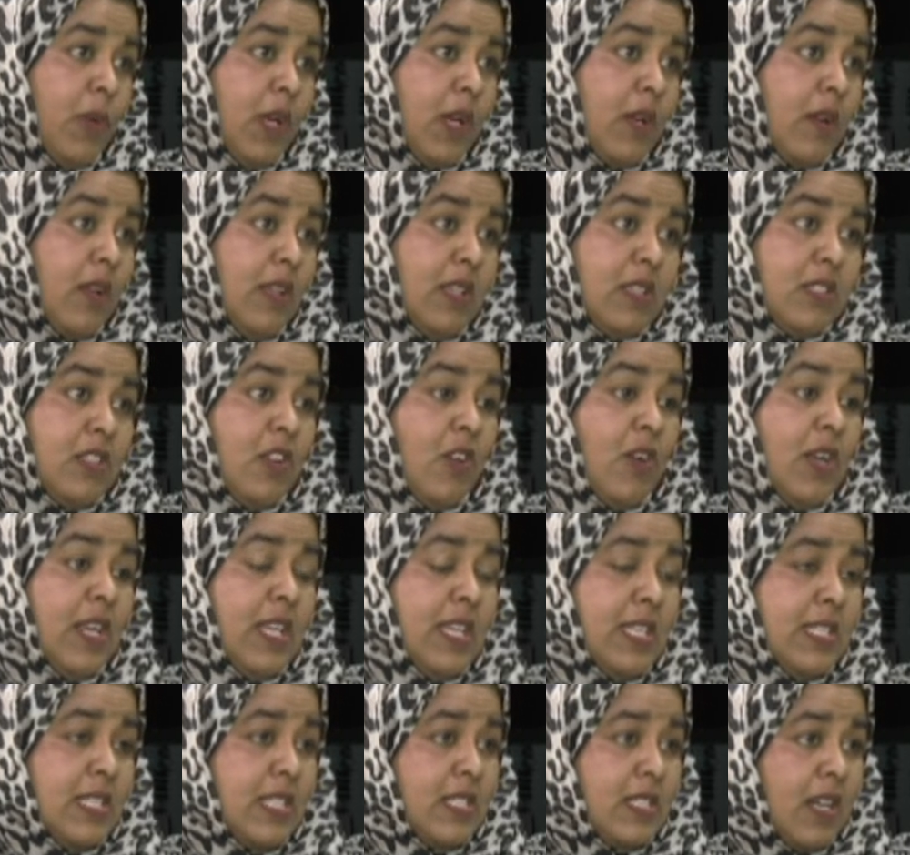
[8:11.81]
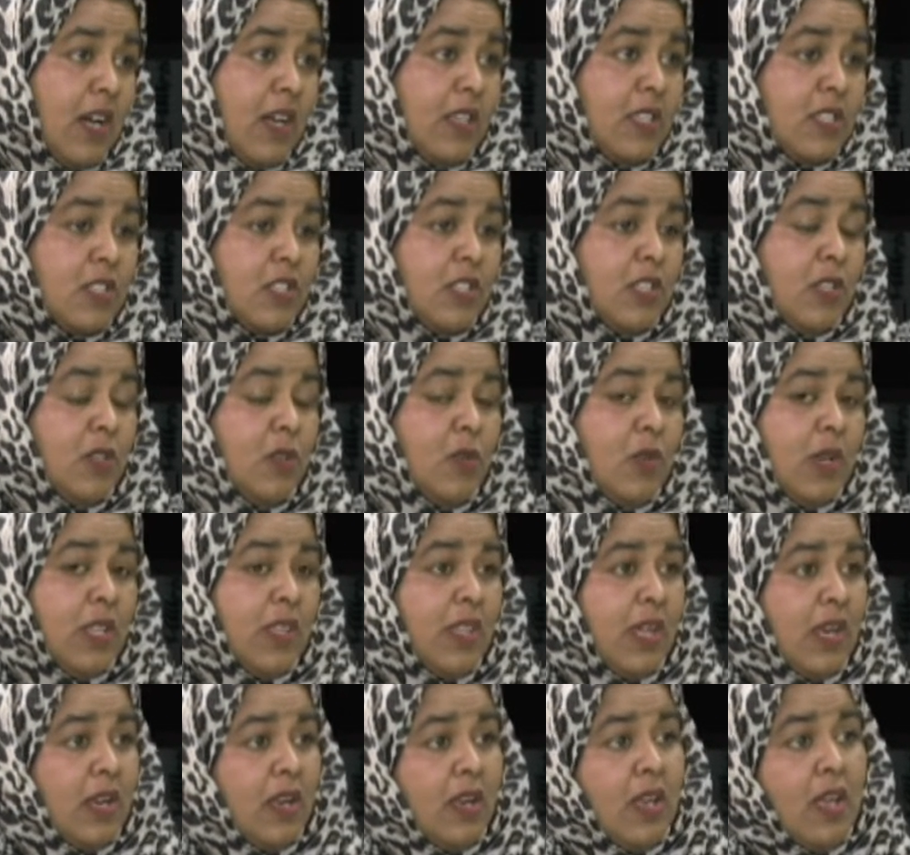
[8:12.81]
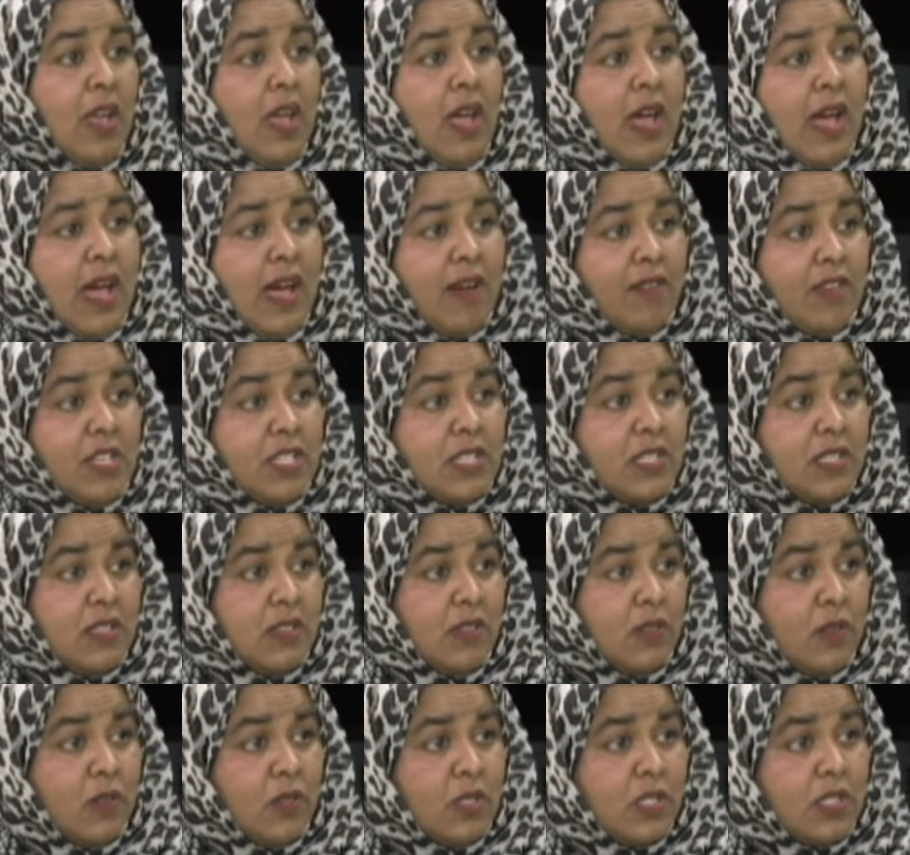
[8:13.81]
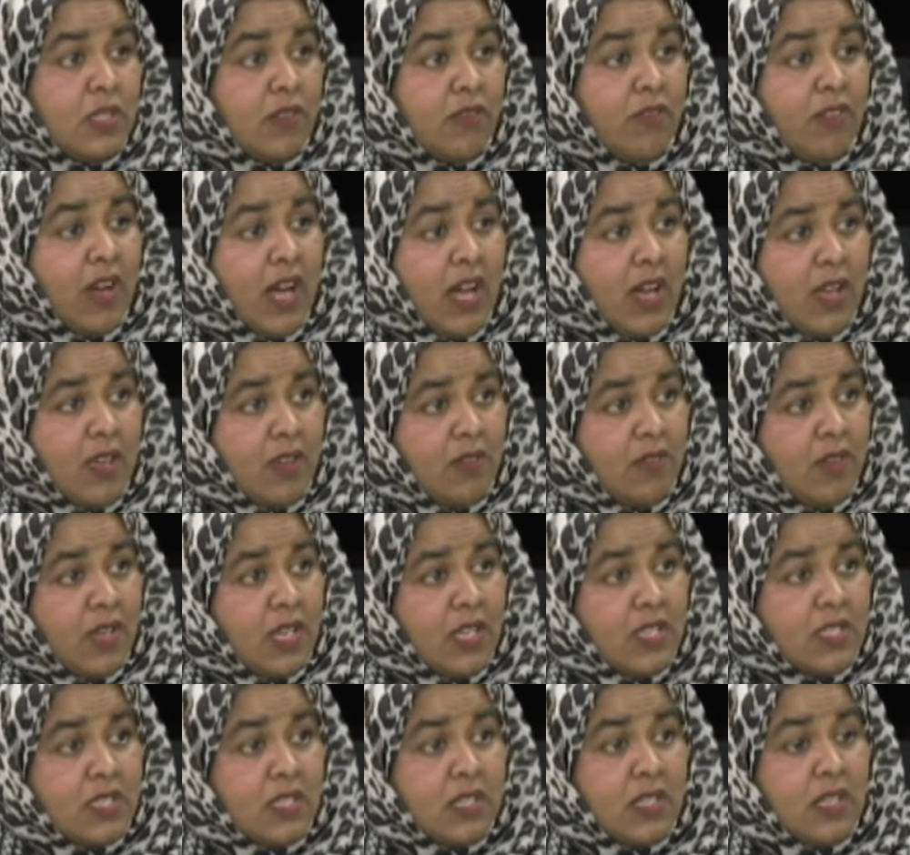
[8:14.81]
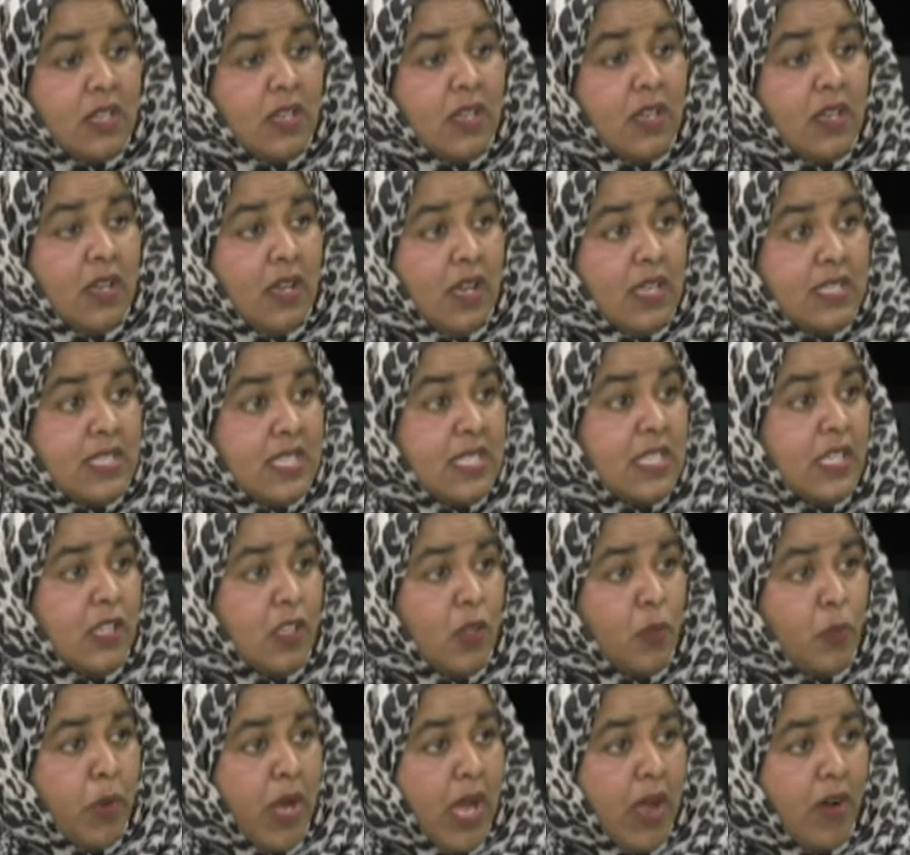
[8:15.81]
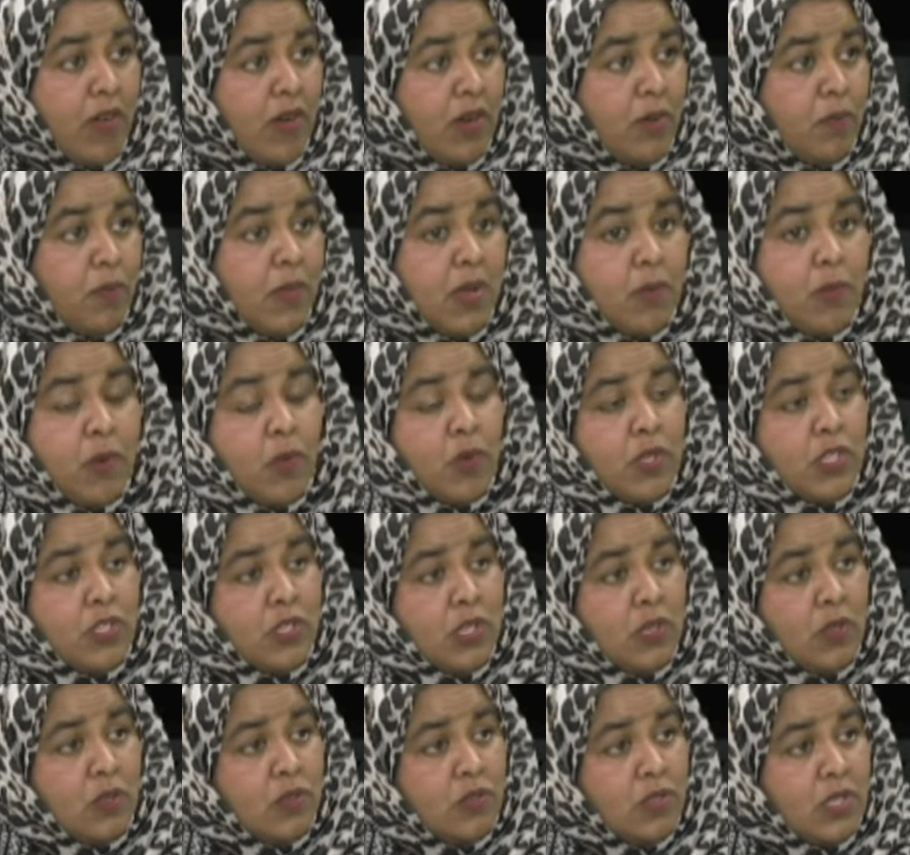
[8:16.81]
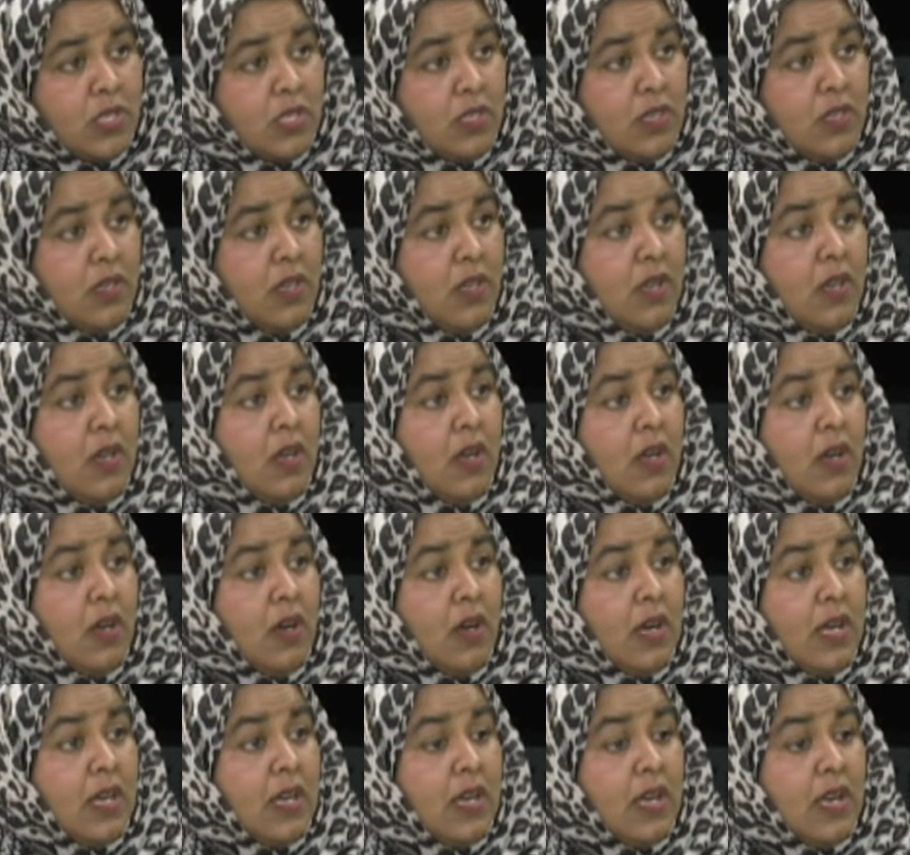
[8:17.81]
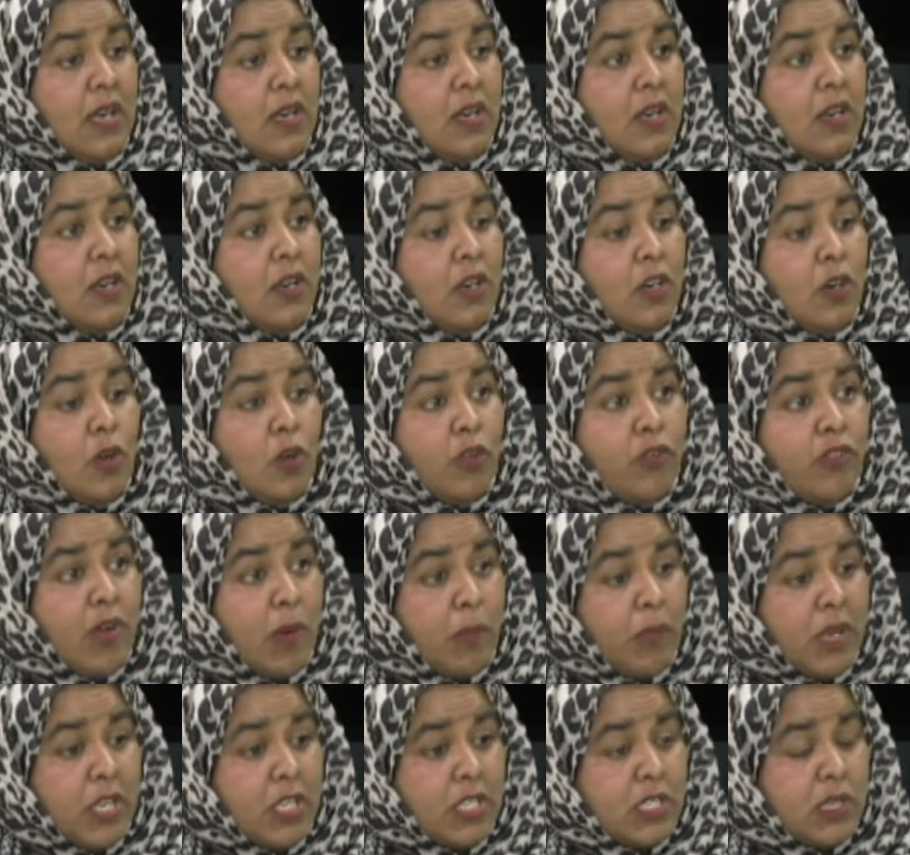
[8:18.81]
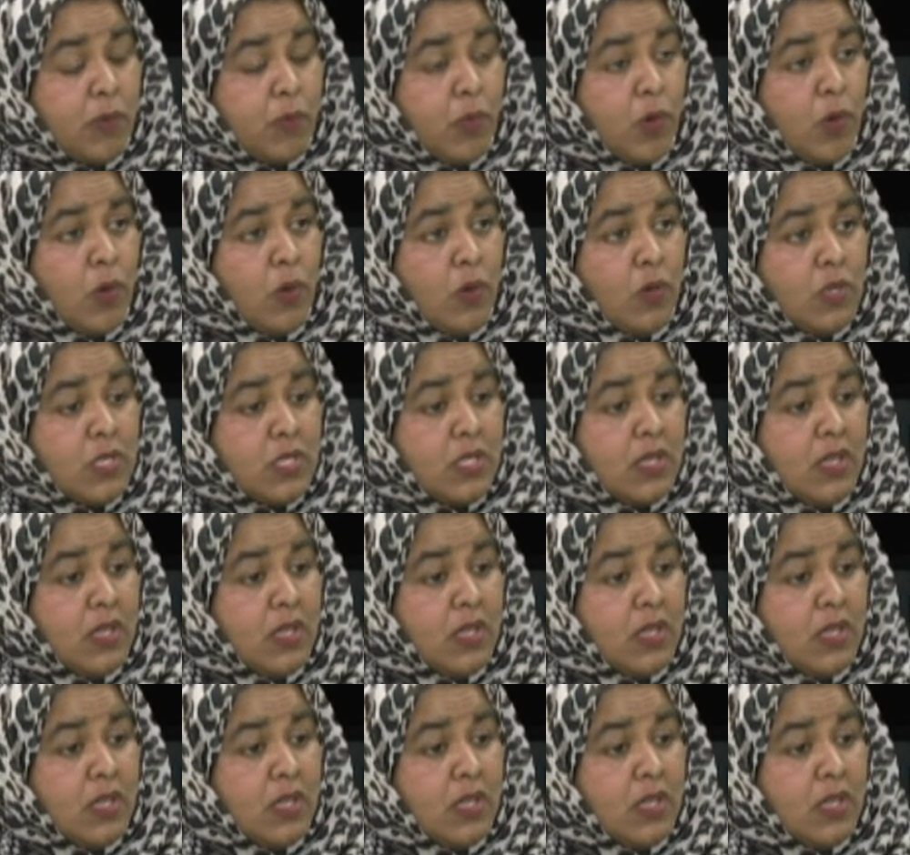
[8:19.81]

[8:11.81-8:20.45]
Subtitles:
It's not an easy task to do, and then having to survive as a single parent, maybe with children and no family support.